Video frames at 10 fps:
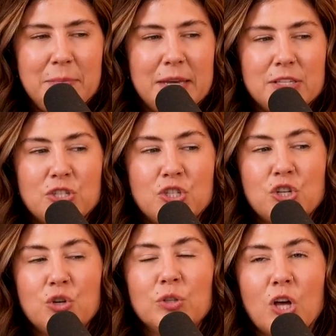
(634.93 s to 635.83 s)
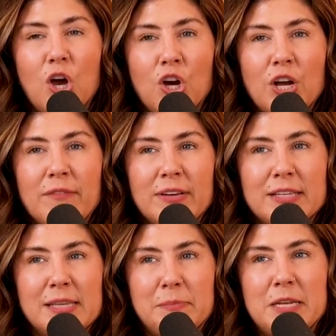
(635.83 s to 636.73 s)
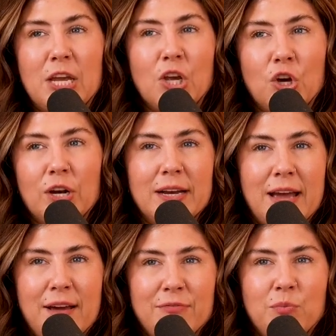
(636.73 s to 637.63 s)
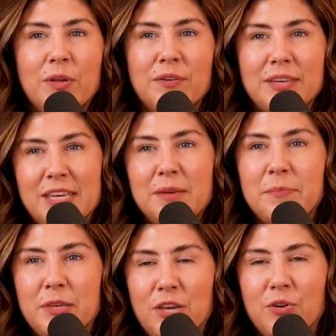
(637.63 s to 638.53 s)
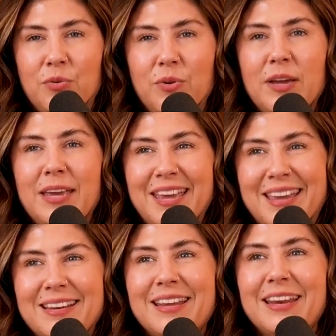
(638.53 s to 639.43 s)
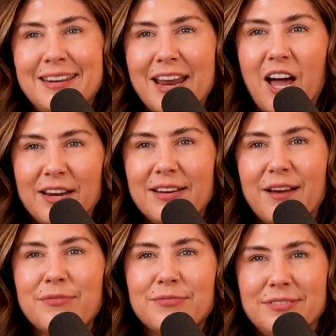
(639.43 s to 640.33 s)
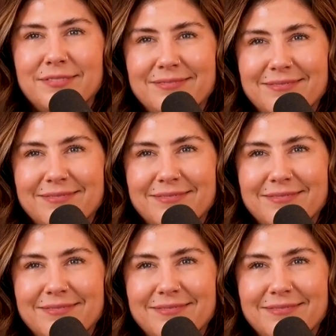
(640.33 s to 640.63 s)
Because too long of accepting good enough will keep you in not enough